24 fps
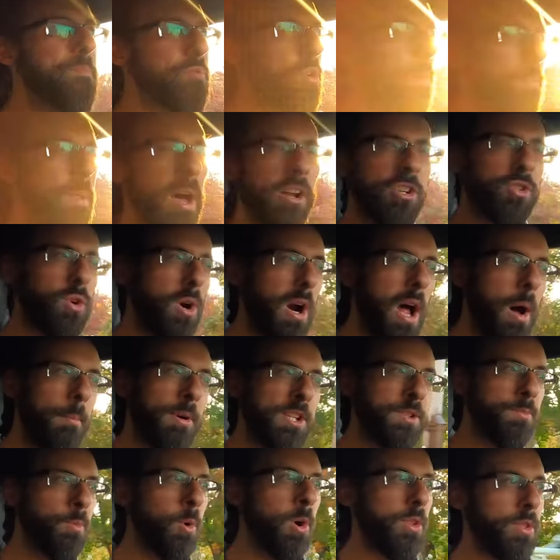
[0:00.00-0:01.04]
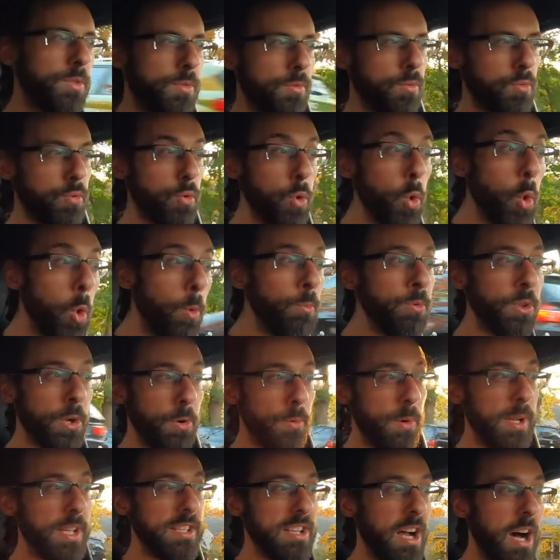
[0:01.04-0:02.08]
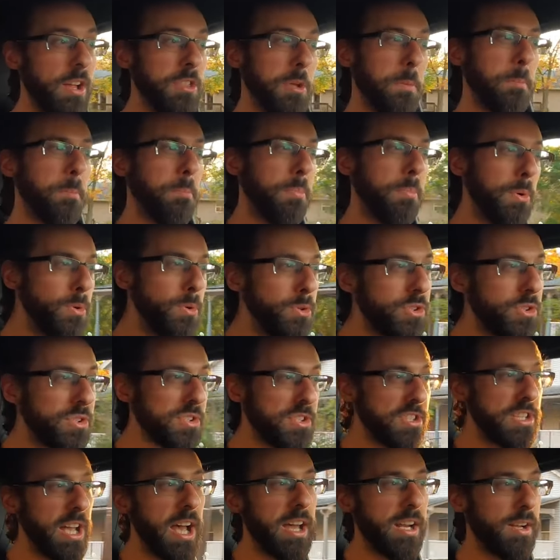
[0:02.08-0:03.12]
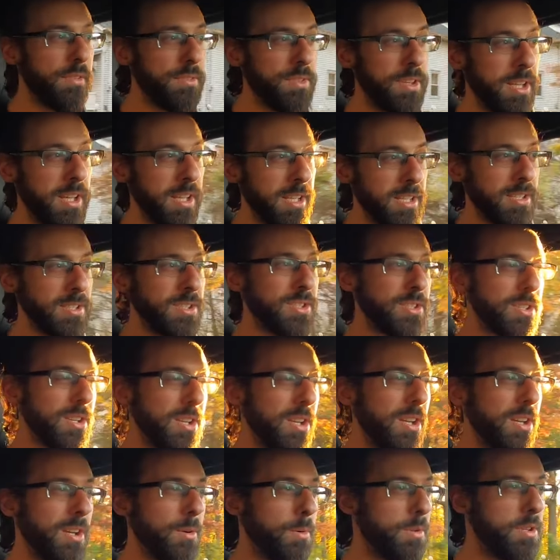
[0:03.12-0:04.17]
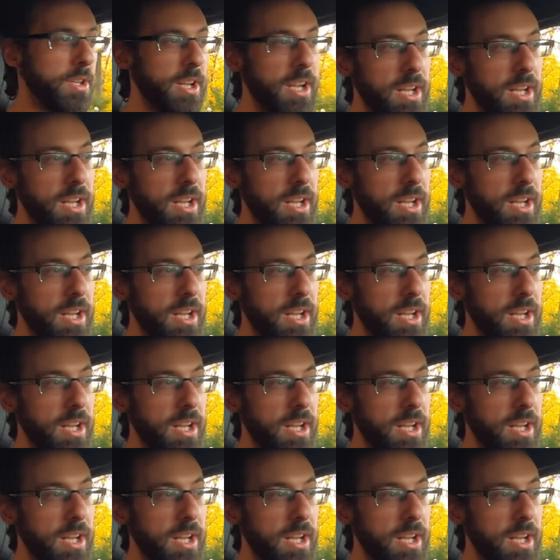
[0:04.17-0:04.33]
So I'm not sure how much more room there is on the boost side of things with the